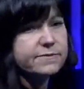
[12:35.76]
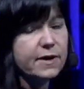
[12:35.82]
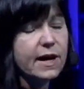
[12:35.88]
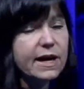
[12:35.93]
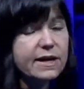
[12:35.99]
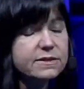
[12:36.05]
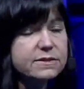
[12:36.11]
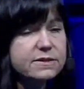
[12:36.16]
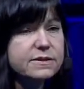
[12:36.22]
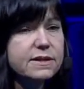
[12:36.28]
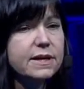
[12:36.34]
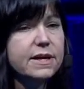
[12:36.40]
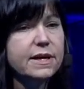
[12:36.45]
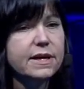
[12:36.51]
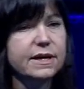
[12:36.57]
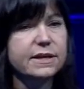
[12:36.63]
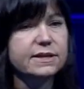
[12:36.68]
for us,
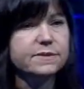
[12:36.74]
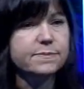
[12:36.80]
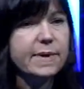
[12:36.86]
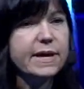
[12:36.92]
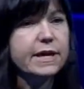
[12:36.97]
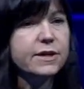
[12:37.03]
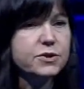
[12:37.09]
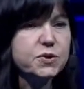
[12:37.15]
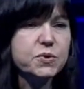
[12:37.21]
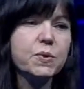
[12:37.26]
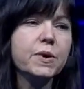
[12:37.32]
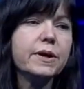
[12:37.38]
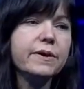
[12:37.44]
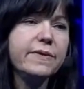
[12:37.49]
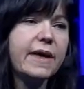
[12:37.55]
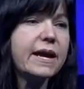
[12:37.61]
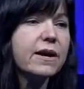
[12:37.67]
is making
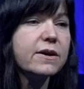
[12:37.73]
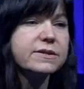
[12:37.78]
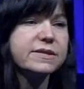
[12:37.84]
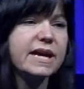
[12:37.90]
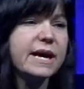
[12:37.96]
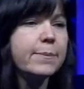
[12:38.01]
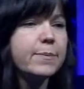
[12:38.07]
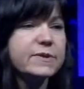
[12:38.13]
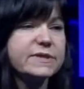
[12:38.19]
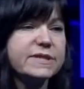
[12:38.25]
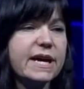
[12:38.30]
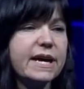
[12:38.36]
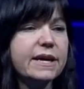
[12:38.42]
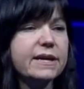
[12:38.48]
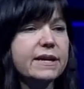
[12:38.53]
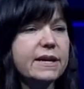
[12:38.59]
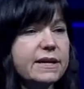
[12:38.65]
sure that our sample
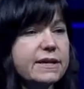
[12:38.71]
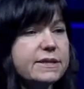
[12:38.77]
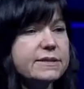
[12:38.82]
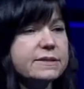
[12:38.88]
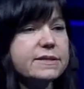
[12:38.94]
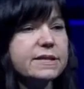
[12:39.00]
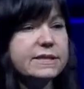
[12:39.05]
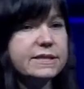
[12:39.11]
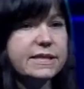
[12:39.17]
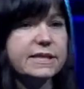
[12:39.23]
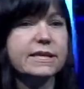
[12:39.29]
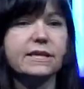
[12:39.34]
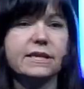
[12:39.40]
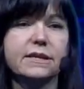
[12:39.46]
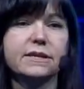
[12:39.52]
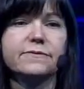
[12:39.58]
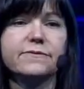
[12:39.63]
set is
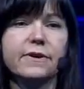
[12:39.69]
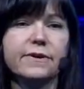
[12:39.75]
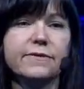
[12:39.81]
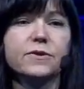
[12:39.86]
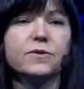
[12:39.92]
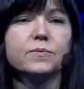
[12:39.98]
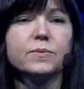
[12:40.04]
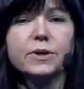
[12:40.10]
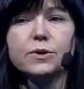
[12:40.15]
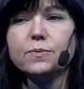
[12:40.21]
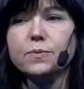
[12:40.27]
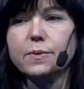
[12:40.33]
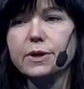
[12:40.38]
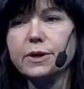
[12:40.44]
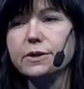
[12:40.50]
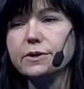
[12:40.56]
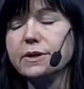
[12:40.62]
indicative of the real
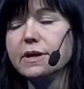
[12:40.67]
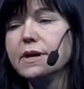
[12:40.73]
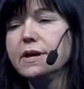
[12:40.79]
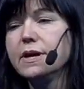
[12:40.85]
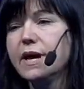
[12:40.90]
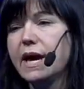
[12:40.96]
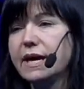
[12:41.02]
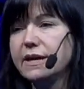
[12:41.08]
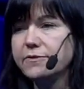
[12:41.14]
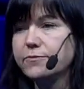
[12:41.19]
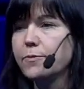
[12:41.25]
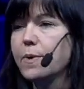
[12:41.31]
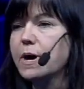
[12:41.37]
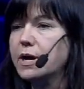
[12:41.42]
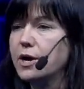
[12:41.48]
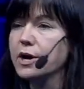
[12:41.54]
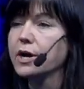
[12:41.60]
world and of
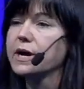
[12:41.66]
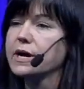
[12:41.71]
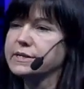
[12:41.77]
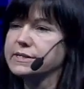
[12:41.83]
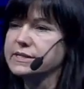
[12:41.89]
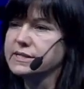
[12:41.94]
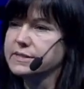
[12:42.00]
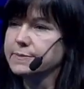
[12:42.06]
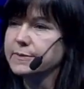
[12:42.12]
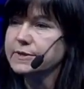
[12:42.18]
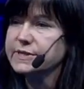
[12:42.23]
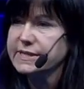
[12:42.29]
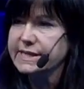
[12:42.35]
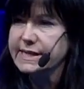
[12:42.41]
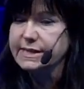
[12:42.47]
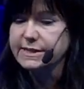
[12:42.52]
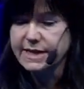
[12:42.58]
what our customers
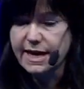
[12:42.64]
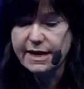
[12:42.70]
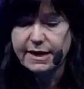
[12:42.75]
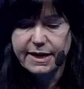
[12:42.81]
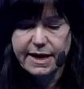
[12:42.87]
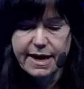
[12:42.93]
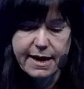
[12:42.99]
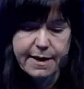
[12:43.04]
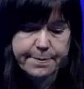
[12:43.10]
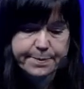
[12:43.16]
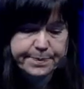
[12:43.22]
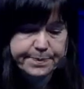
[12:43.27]
see day to day.